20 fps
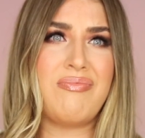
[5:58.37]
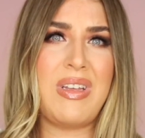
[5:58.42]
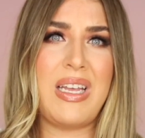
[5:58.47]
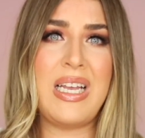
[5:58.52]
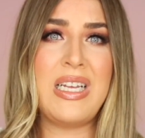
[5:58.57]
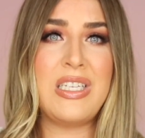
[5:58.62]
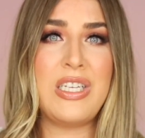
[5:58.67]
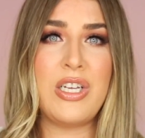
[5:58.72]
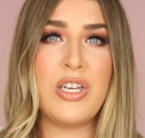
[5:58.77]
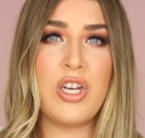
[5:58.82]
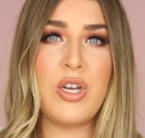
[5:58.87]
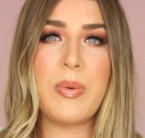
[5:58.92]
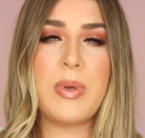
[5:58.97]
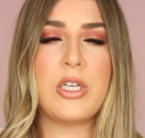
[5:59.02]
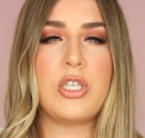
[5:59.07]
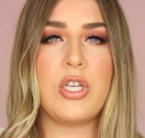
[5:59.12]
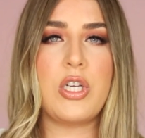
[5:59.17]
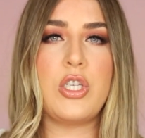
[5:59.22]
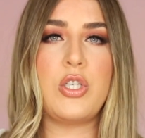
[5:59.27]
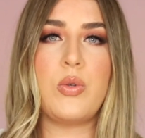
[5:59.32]
easier
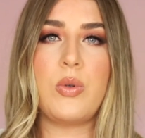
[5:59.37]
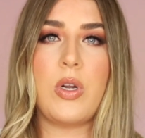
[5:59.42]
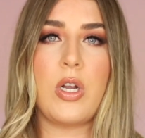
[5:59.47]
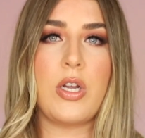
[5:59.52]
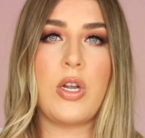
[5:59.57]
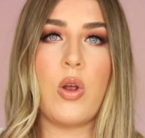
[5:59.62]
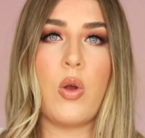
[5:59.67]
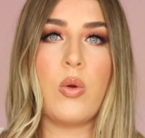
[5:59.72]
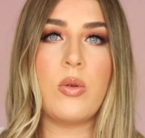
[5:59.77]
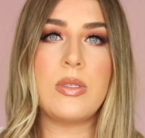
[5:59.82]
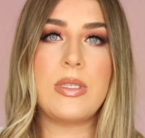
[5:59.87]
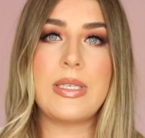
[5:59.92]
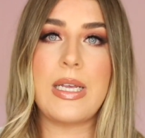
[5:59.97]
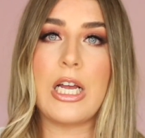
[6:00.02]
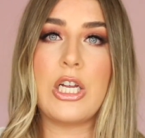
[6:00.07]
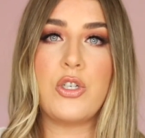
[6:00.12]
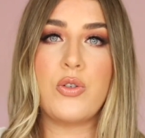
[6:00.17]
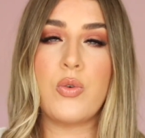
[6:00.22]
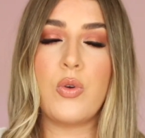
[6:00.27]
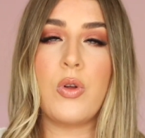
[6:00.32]
because you can do it on your own
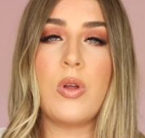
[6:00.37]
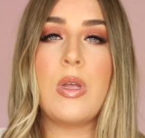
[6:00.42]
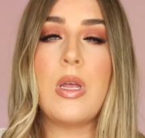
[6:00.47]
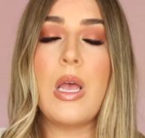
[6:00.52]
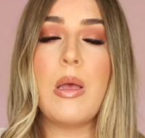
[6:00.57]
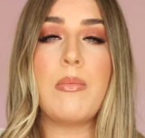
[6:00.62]
schedule.